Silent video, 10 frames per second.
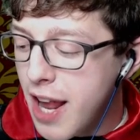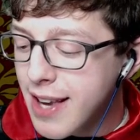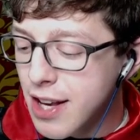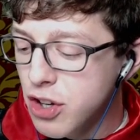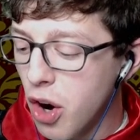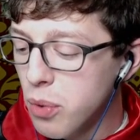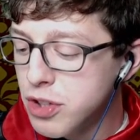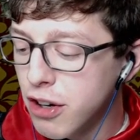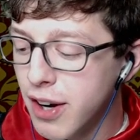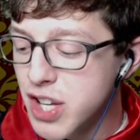had known
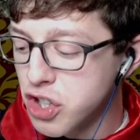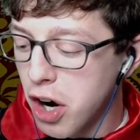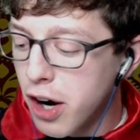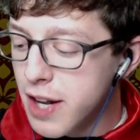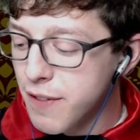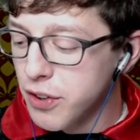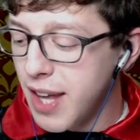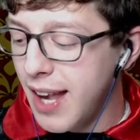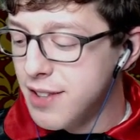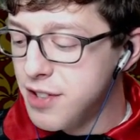during his carnival
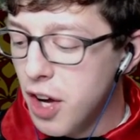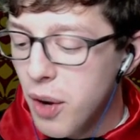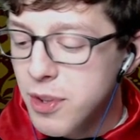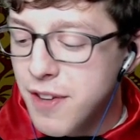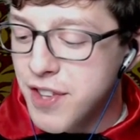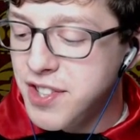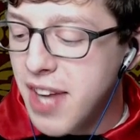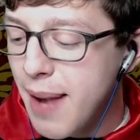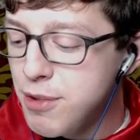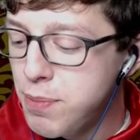days was of the
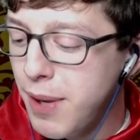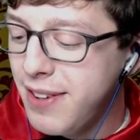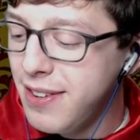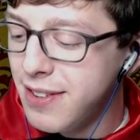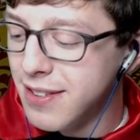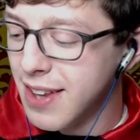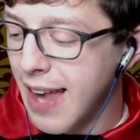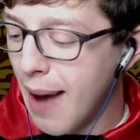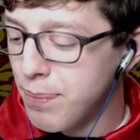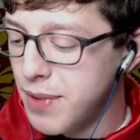same species as
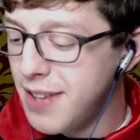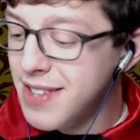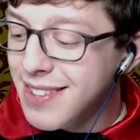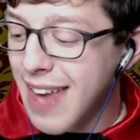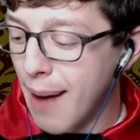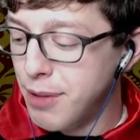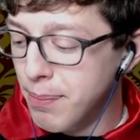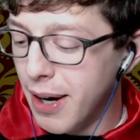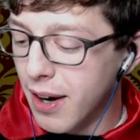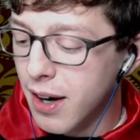this Captain
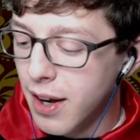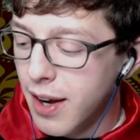Bear.